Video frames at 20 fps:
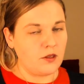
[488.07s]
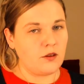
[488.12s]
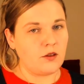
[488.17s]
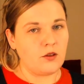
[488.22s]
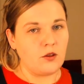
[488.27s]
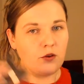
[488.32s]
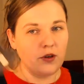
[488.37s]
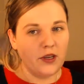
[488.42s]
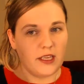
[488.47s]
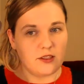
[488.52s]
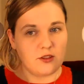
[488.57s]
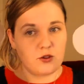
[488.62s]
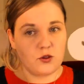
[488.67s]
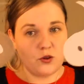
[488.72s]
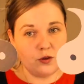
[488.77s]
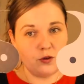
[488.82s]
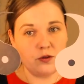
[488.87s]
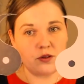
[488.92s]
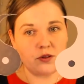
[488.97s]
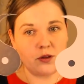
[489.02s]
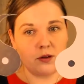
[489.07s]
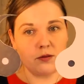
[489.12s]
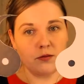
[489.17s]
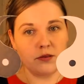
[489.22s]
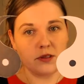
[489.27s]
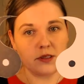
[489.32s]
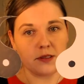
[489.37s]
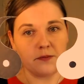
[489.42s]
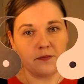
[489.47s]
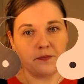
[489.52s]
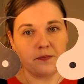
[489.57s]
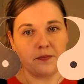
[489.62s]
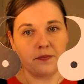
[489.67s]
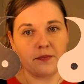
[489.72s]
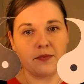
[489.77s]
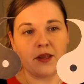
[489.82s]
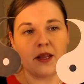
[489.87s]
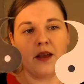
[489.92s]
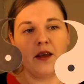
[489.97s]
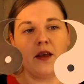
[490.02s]
get two souls.
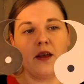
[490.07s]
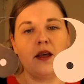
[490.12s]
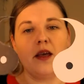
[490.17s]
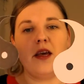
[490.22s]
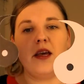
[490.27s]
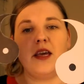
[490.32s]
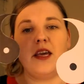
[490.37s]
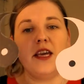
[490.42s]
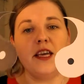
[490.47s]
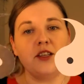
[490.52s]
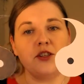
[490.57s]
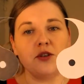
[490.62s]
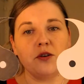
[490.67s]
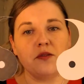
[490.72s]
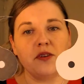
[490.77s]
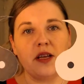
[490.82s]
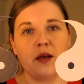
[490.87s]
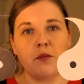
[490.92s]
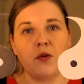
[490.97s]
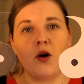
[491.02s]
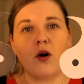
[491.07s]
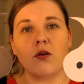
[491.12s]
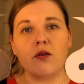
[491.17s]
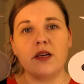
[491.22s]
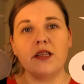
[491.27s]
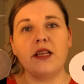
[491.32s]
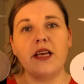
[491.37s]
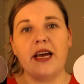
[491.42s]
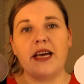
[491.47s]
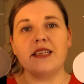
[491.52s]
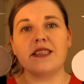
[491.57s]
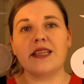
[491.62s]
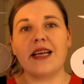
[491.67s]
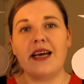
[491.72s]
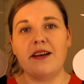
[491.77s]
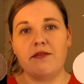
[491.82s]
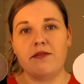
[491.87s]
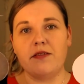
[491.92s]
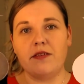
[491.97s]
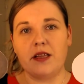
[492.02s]
Each of them already has
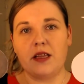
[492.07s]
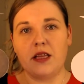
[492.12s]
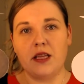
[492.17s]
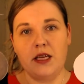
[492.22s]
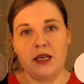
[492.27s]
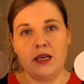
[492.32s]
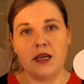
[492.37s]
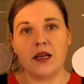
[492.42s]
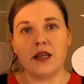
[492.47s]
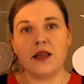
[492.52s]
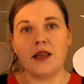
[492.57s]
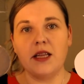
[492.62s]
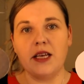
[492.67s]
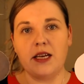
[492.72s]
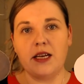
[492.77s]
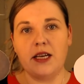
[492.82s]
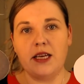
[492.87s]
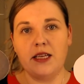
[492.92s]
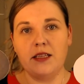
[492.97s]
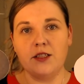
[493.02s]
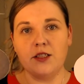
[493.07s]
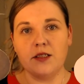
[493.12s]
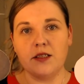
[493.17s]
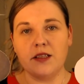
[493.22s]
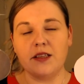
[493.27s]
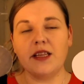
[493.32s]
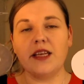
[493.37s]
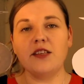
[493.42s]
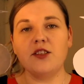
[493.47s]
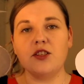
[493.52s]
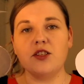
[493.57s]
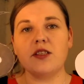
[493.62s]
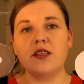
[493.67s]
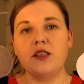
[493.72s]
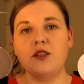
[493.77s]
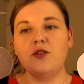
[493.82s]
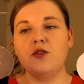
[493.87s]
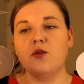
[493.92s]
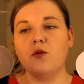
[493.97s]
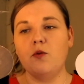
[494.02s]
everything they need. They just
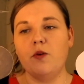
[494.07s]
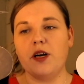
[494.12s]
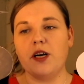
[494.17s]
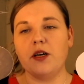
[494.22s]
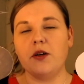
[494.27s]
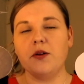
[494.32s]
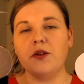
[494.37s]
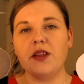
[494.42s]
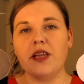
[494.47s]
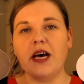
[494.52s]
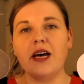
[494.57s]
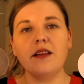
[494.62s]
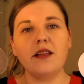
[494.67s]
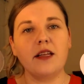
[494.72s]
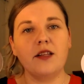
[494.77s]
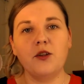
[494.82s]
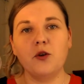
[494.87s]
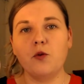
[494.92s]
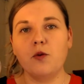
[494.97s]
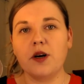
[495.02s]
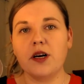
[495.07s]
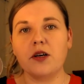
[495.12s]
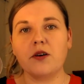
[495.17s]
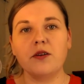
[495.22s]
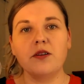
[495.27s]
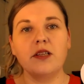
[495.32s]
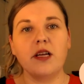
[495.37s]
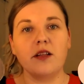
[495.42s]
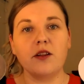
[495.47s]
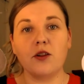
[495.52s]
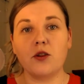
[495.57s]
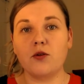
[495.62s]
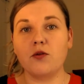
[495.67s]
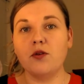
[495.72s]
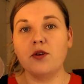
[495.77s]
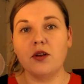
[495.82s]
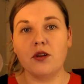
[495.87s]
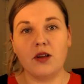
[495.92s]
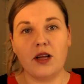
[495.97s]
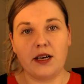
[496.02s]
need to work on that, and you work on that through
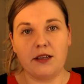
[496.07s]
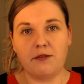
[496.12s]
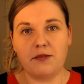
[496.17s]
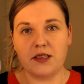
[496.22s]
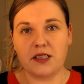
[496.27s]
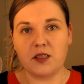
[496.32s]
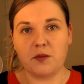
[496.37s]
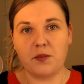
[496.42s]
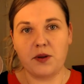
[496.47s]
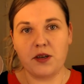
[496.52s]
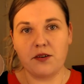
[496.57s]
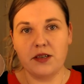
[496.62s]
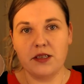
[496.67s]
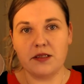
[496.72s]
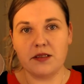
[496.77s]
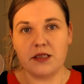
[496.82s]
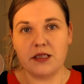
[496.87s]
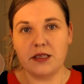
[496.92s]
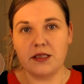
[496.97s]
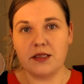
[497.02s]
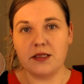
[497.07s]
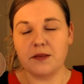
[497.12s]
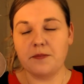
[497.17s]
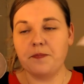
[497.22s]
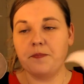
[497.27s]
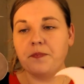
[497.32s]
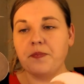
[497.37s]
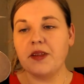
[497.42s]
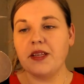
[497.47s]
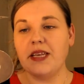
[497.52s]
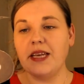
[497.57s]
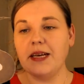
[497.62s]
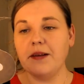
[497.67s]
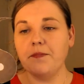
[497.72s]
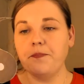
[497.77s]
your life experiences. Yeah?